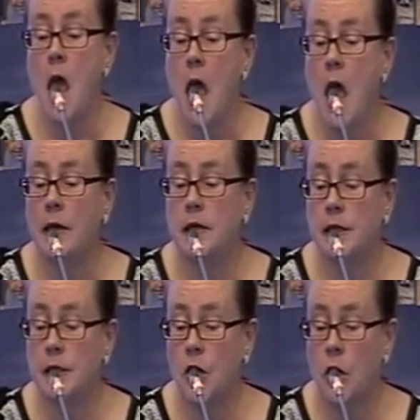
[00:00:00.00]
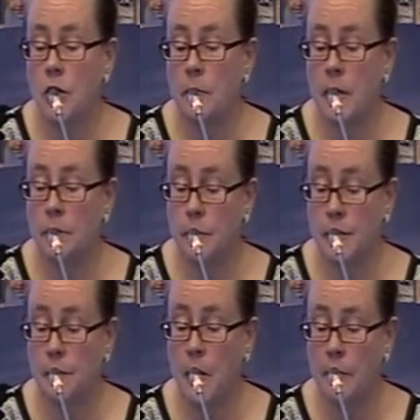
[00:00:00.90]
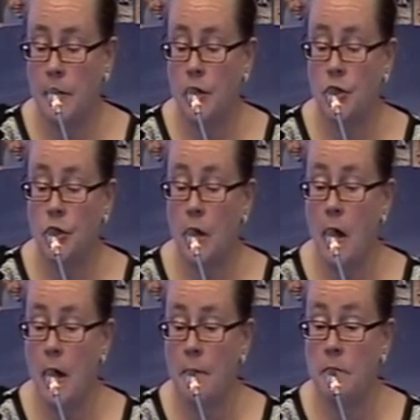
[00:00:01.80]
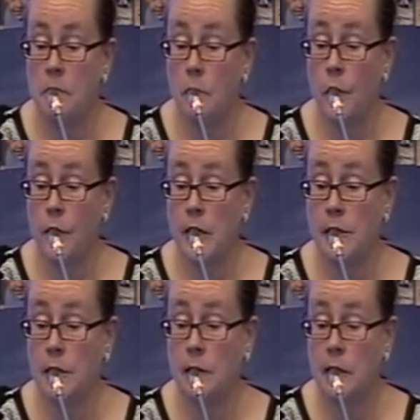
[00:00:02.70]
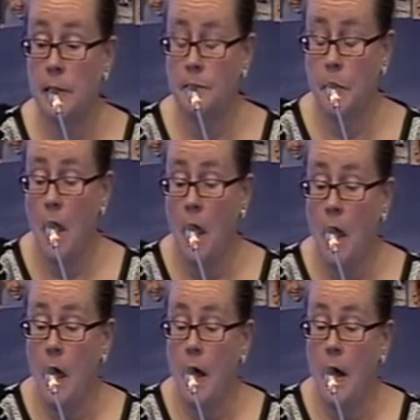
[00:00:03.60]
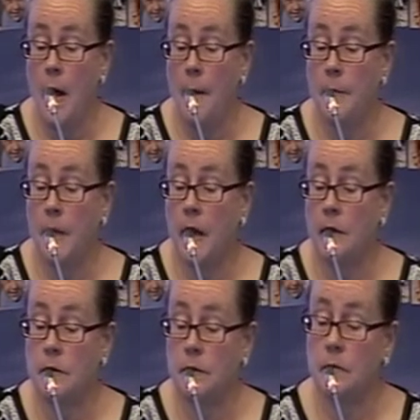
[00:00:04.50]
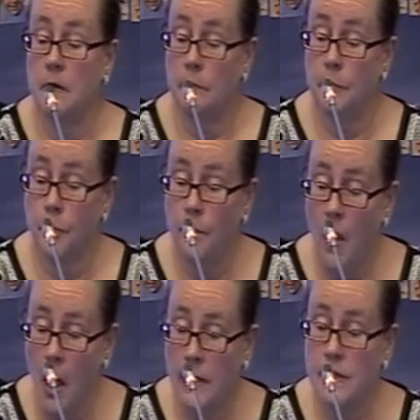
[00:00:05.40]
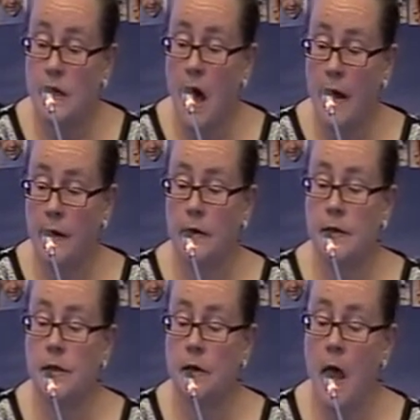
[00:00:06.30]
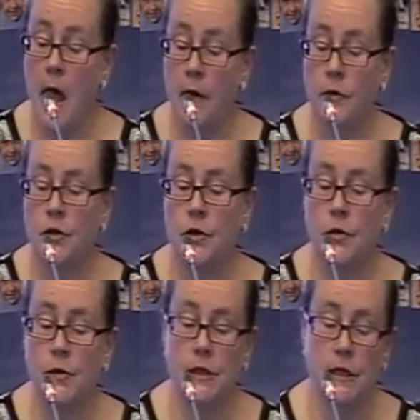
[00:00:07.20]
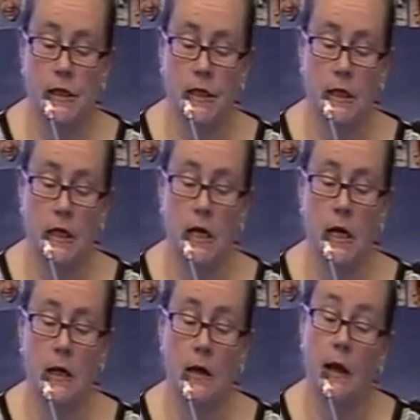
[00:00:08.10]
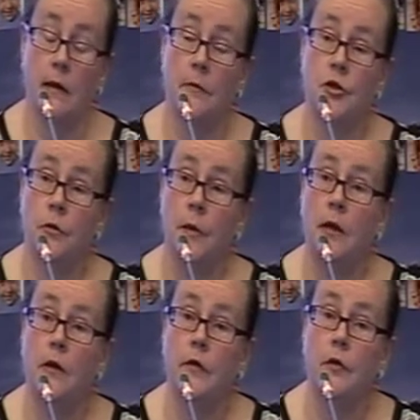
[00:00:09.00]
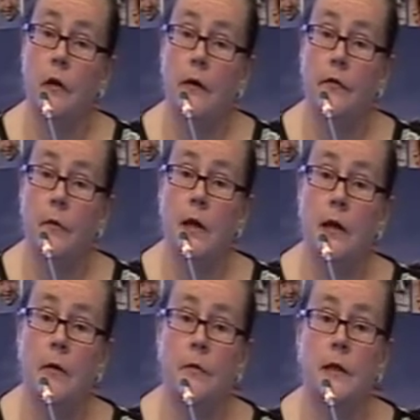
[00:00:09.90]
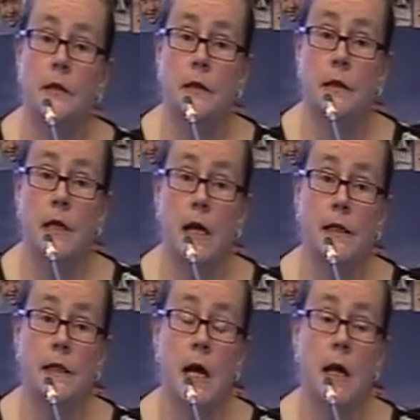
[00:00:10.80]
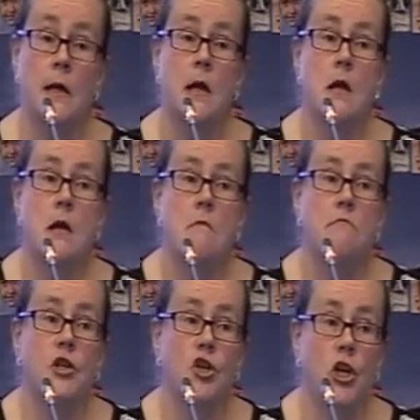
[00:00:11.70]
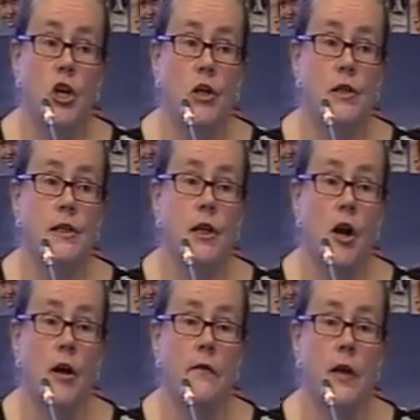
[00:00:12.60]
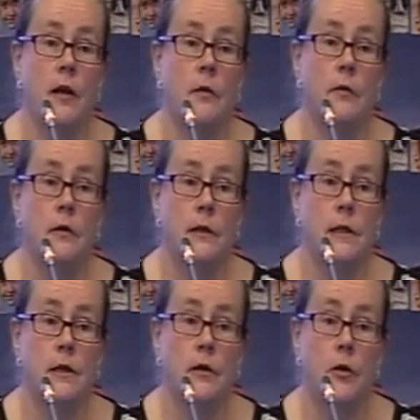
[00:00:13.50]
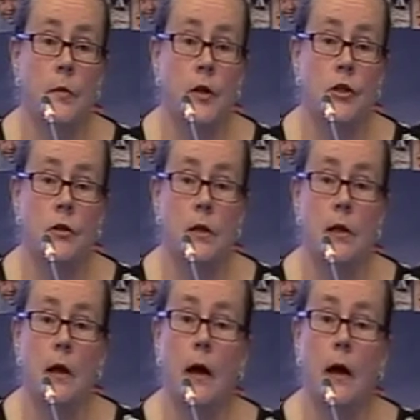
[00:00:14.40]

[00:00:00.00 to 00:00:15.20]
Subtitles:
And this document was published more recently. It provides guidance on how to use this technique, and I'm sure many of you are familiar with the DEXA machines that are available. These are commercial